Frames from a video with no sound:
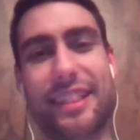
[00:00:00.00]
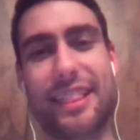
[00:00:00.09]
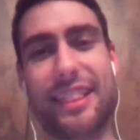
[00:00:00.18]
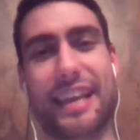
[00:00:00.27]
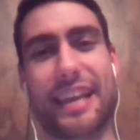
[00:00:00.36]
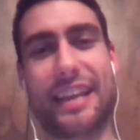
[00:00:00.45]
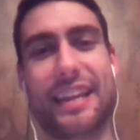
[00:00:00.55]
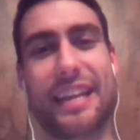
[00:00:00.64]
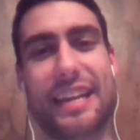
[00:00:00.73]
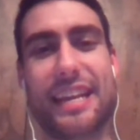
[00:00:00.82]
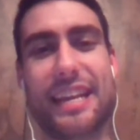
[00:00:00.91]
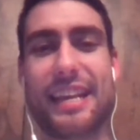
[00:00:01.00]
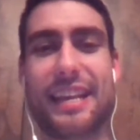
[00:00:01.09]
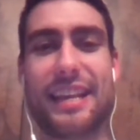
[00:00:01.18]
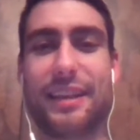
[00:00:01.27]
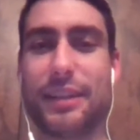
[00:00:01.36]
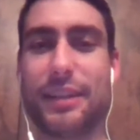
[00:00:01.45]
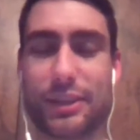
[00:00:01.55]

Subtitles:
that the